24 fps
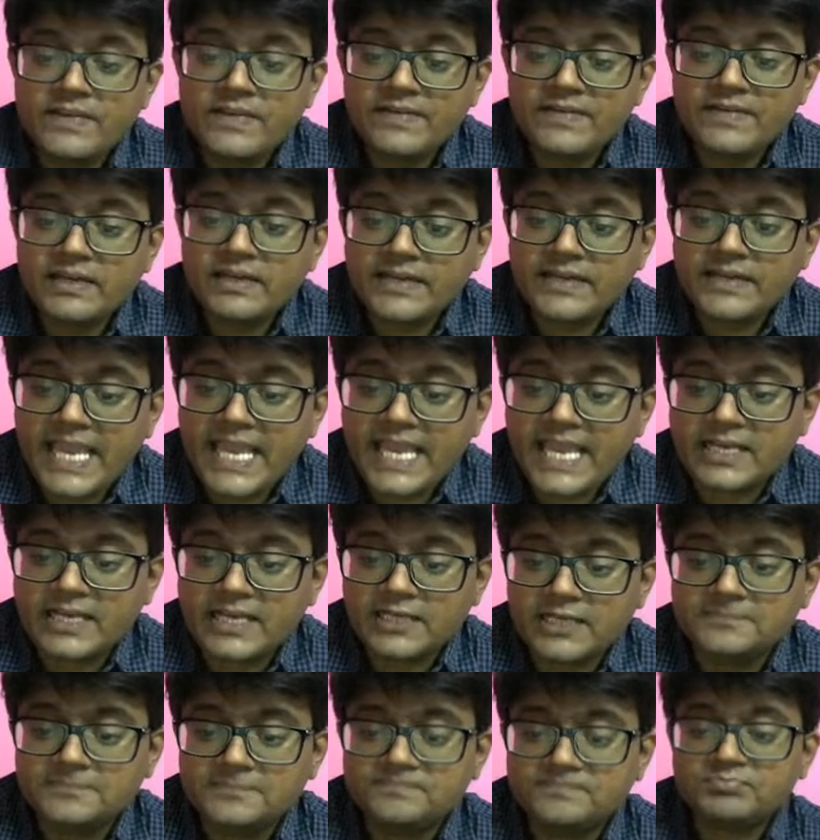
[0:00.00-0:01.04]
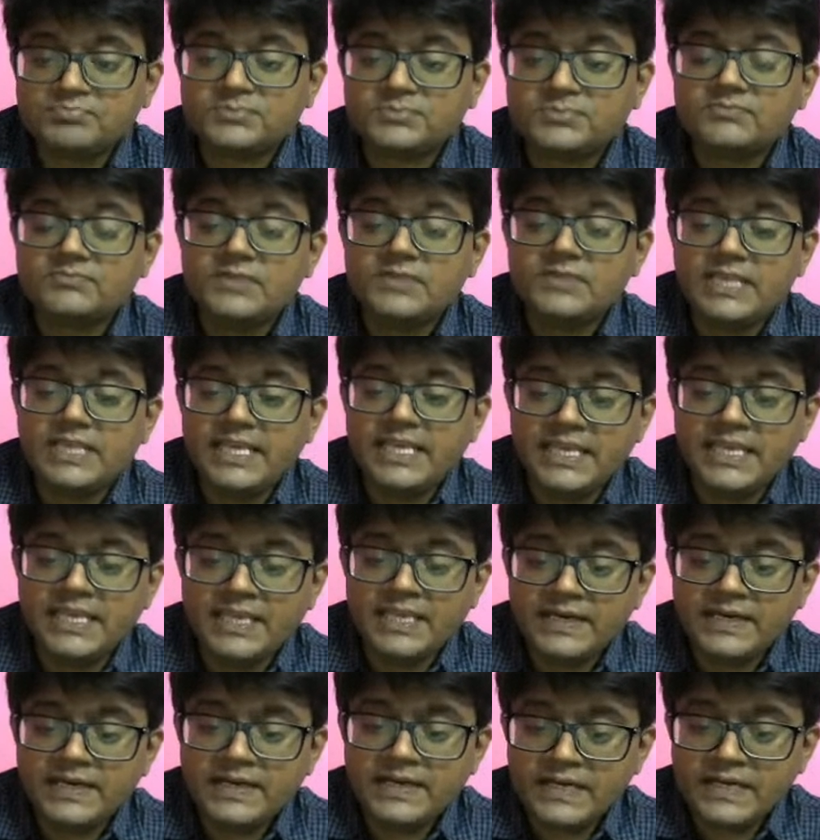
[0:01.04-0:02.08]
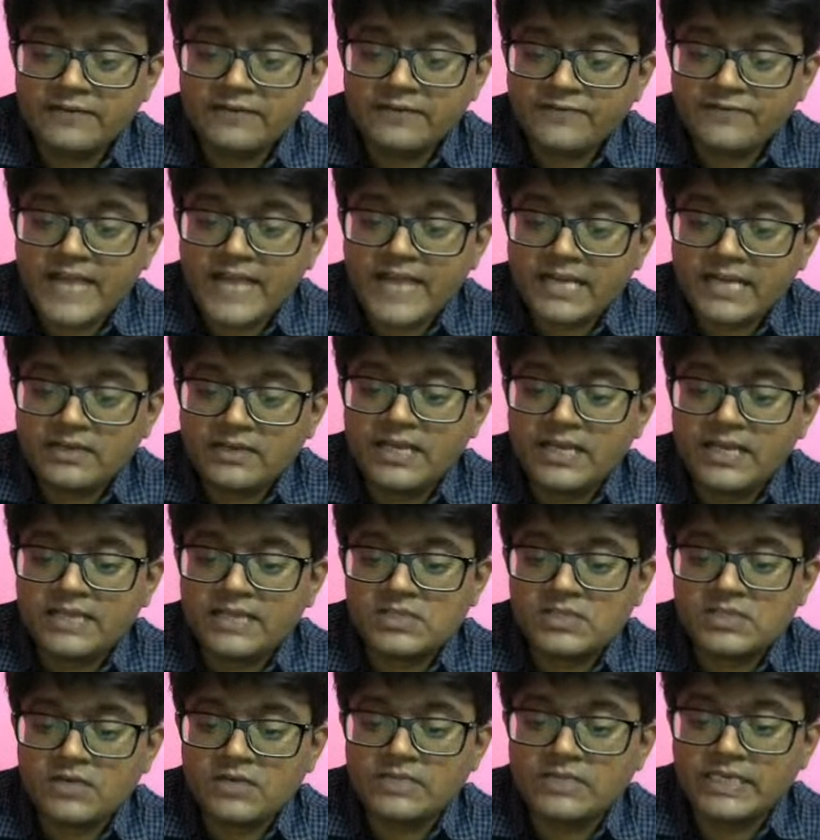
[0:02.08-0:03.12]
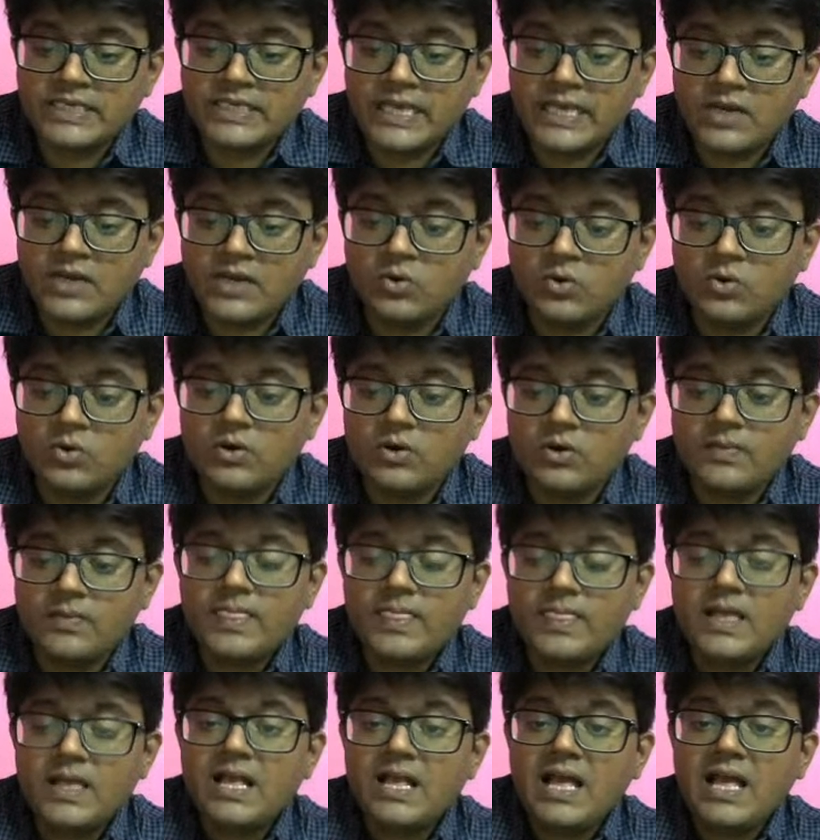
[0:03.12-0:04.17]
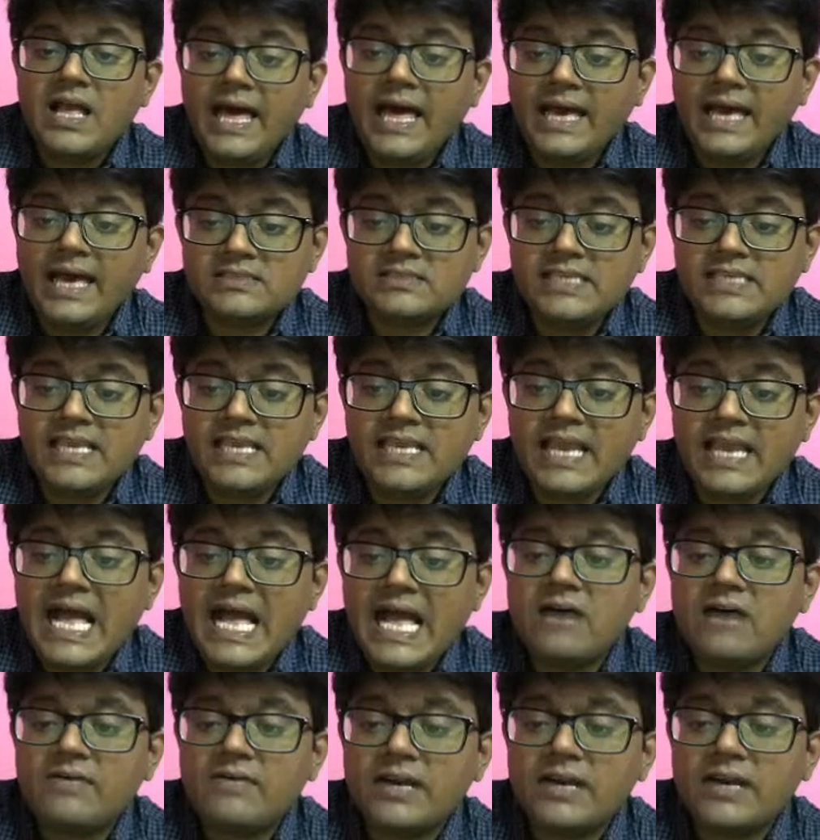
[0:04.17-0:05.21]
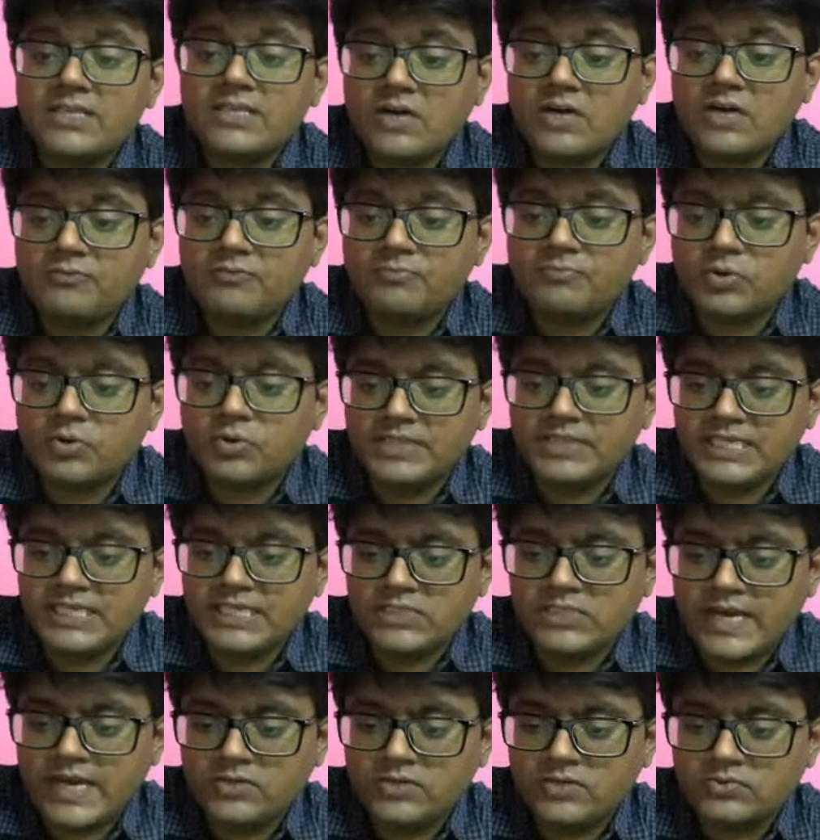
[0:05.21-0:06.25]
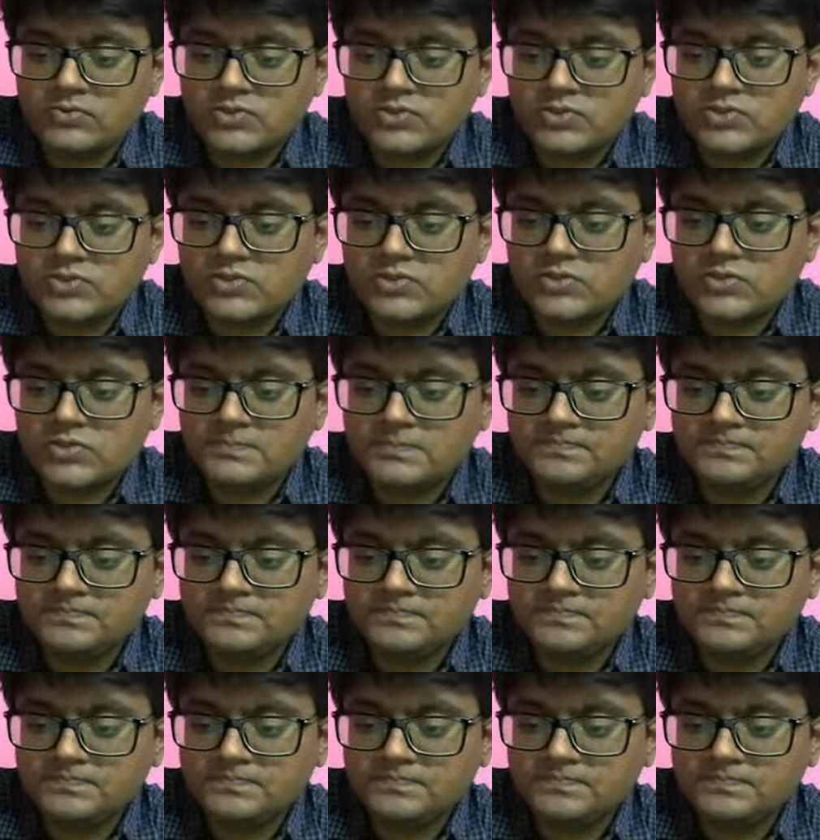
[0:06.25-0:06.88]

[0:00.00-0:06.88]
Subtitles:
will take the refract index of the yellow as the average of both these values.